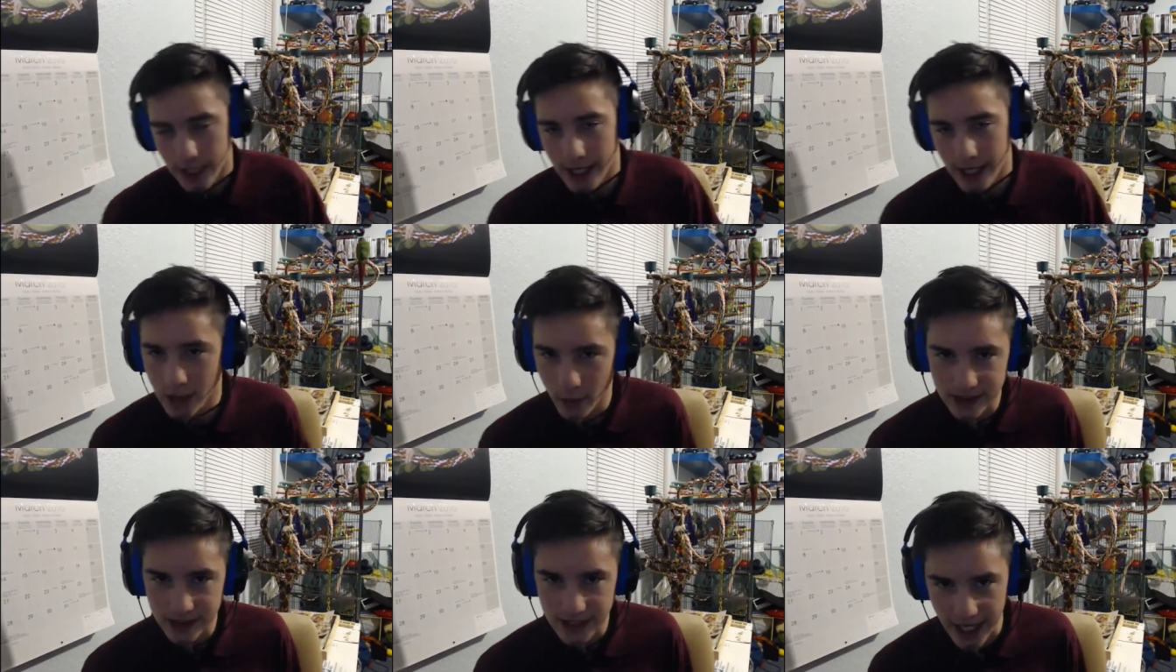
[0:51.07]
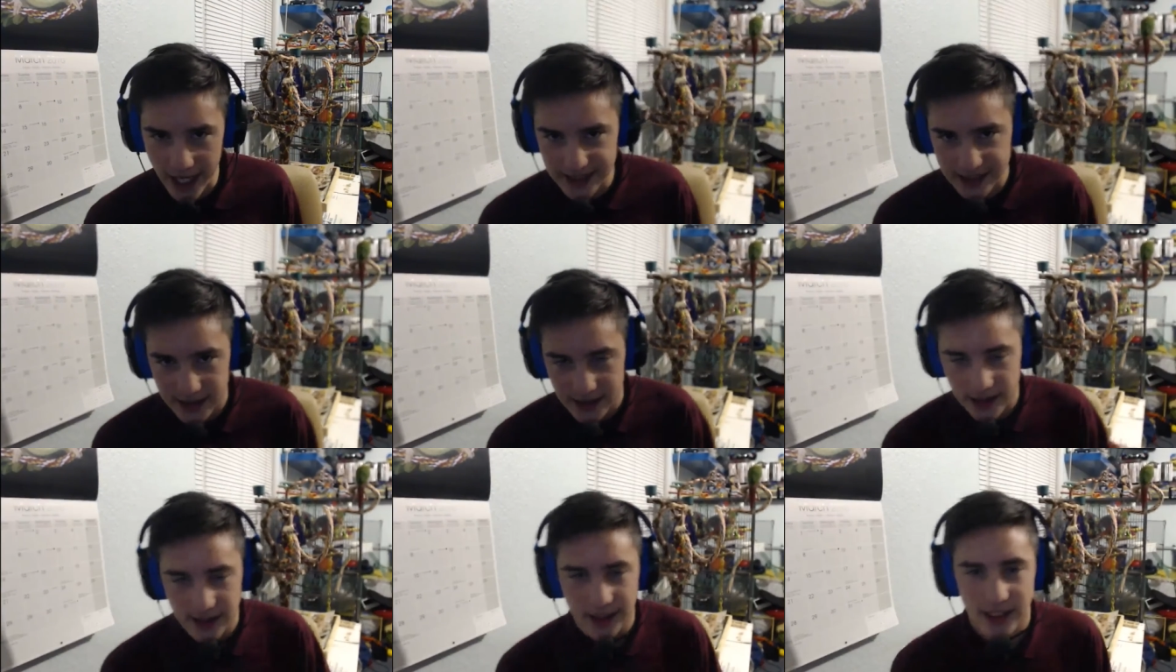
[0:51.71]
Anyways, guys,
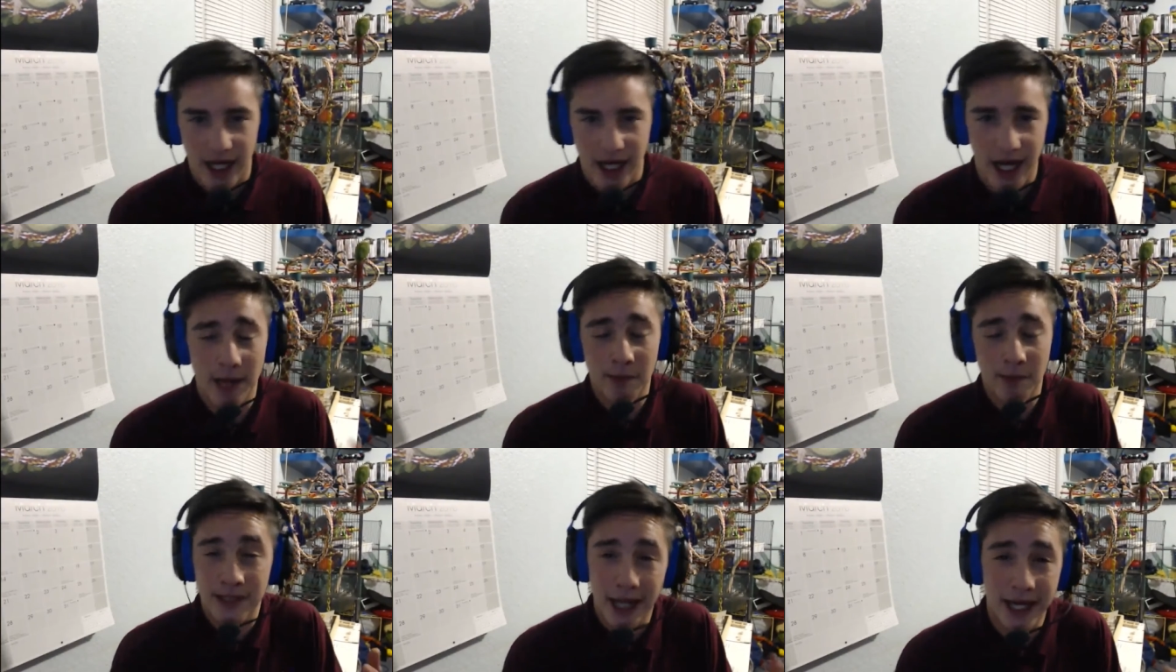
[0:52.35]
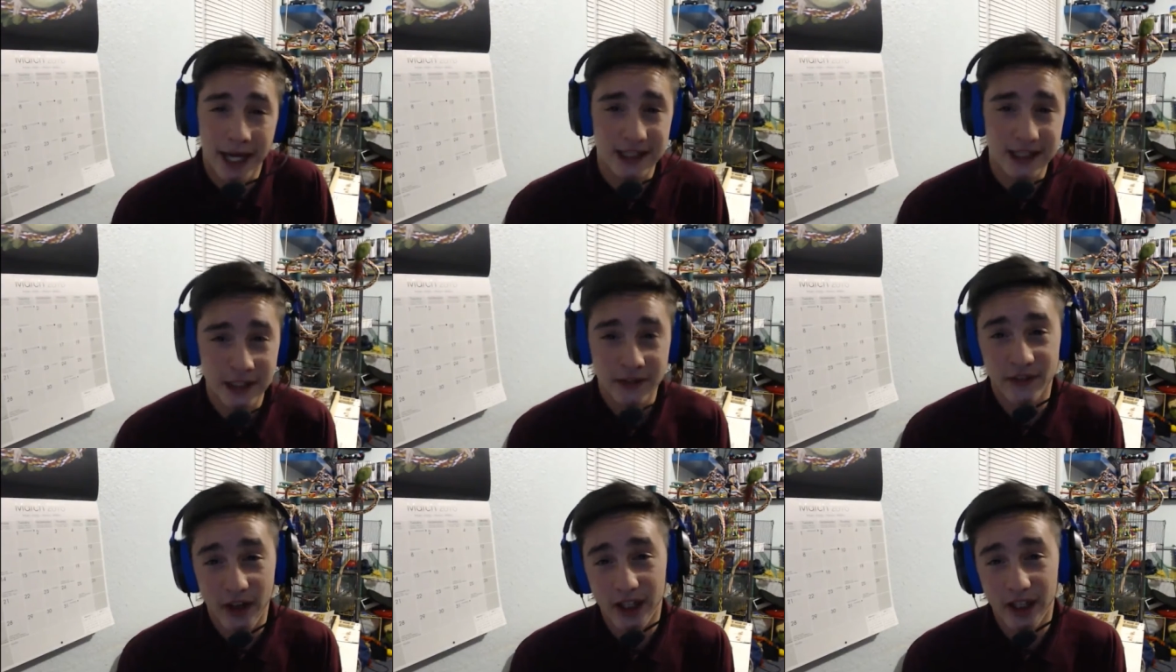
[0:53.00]
I'm 19
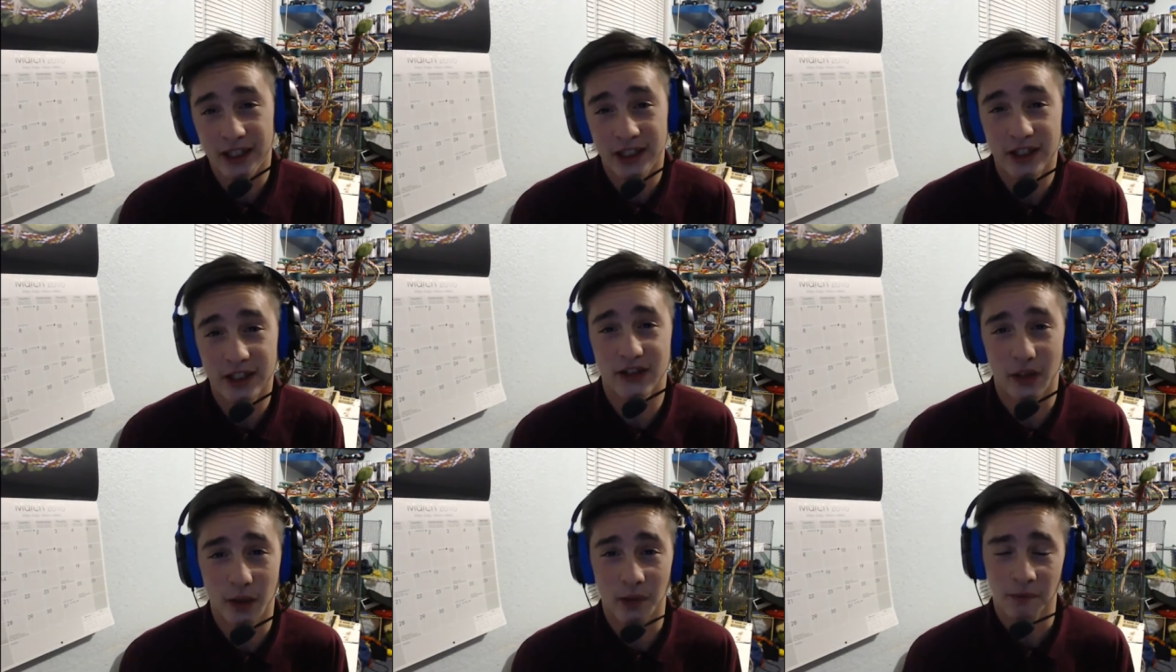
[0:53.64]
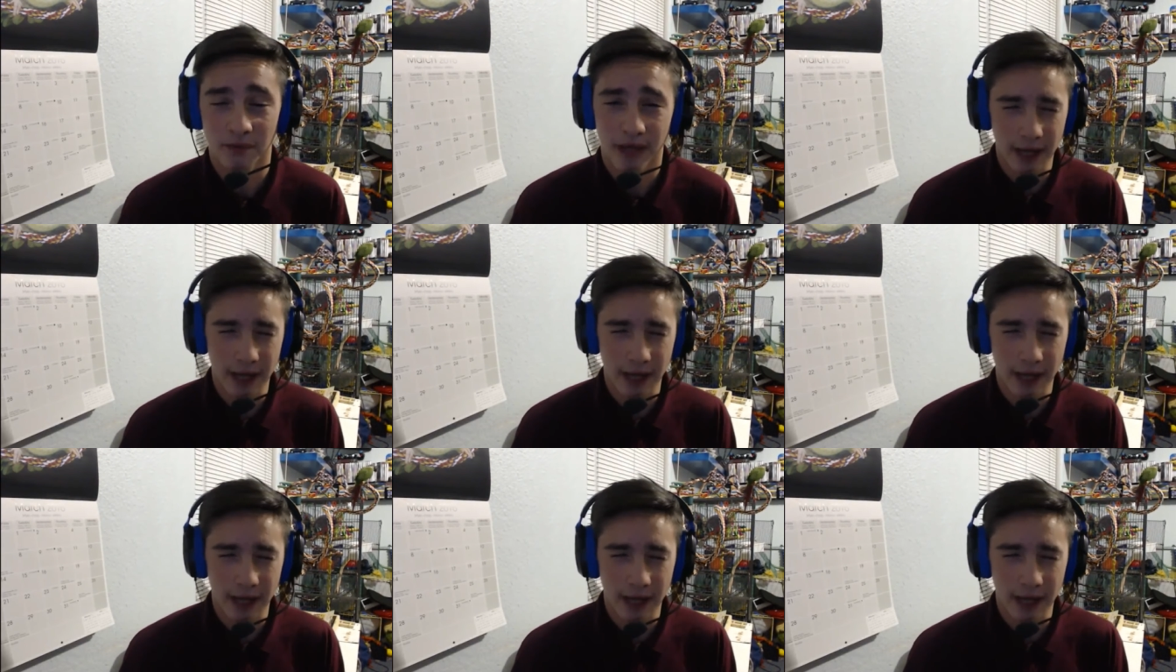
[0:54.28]
fucking years old.